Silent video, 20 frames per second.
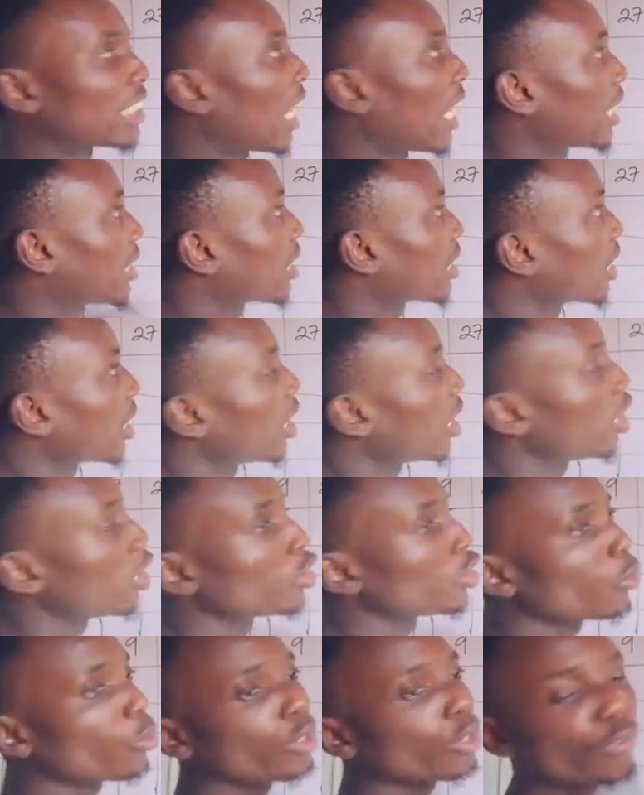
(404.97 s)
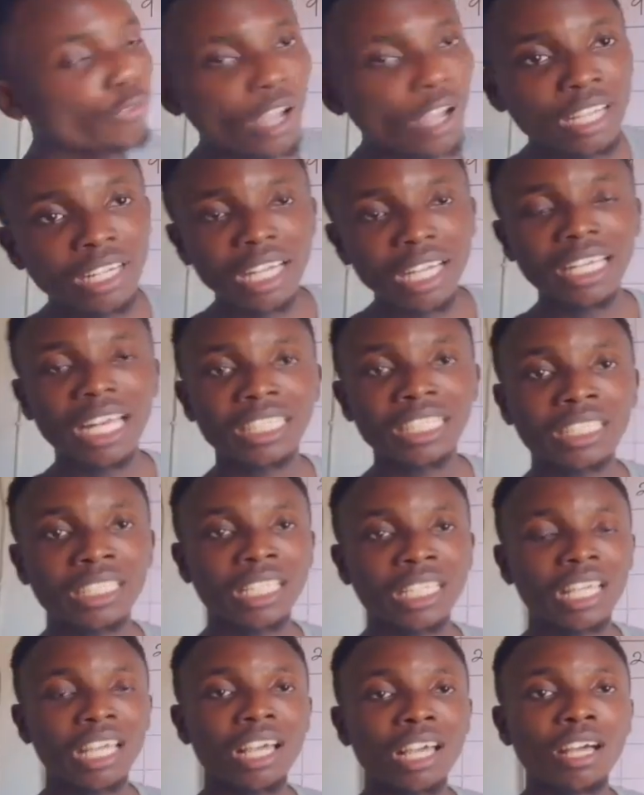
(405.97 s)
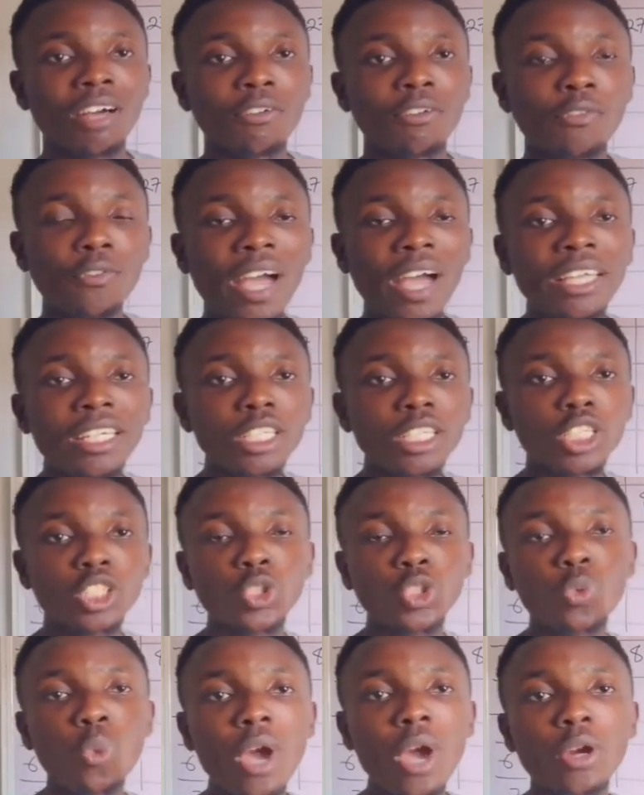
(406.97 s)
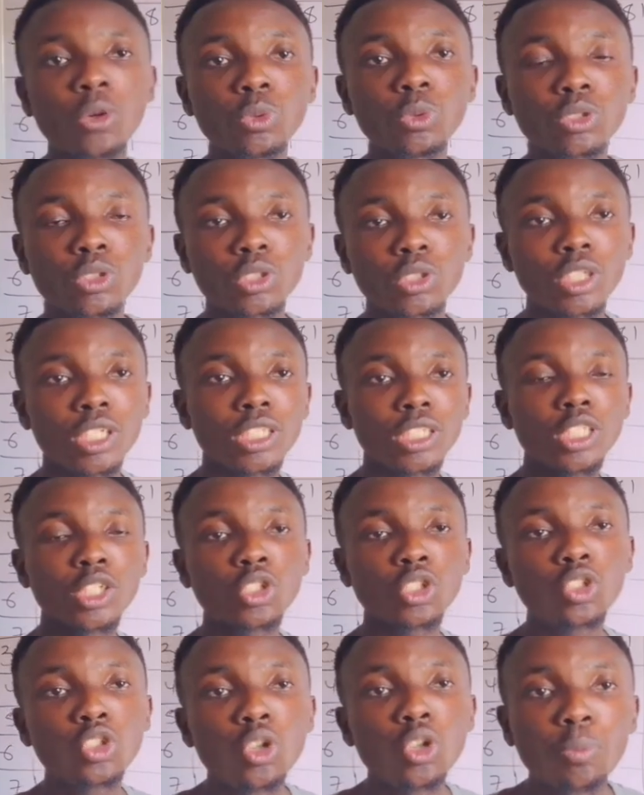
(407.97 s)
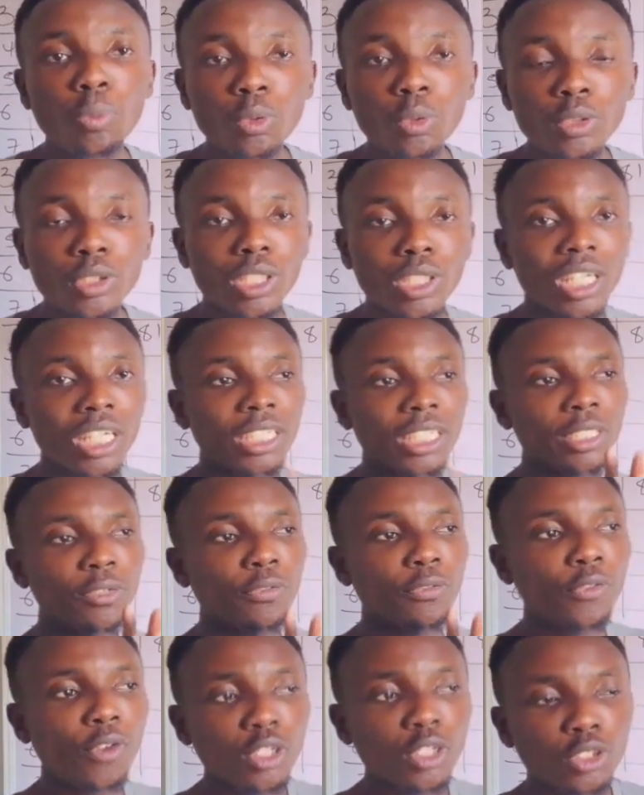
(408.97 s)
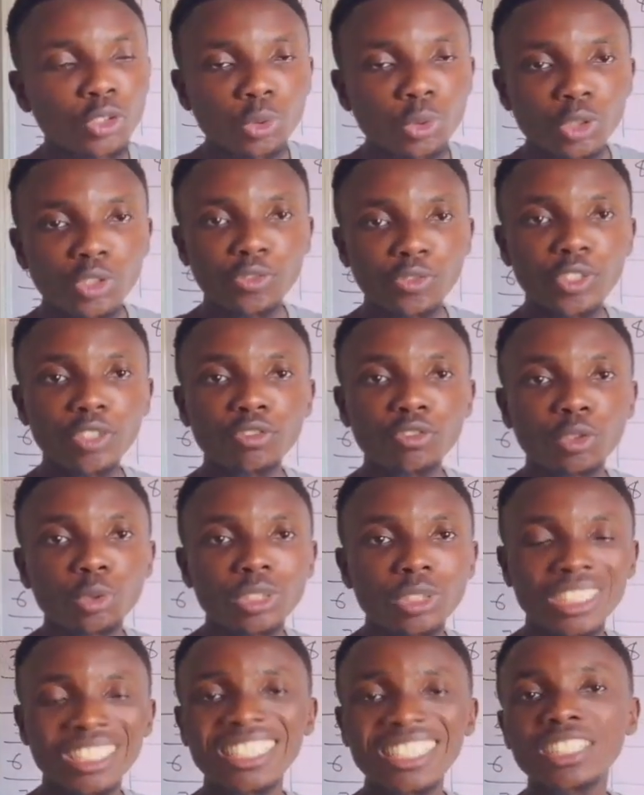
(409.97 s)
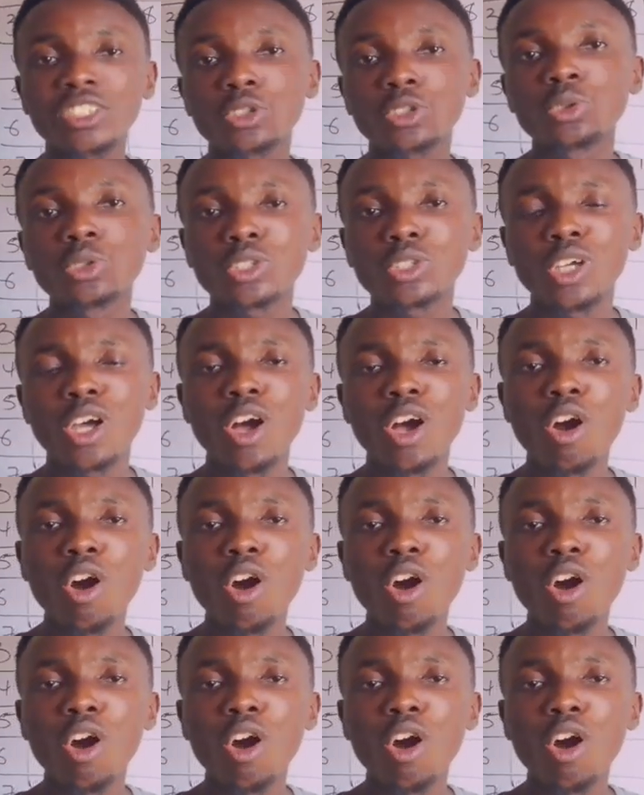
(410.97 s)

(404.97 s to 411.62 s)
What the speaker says: chart, you will find out that finding the square roots, the cube roots, the fourth root, fifth root, sixth root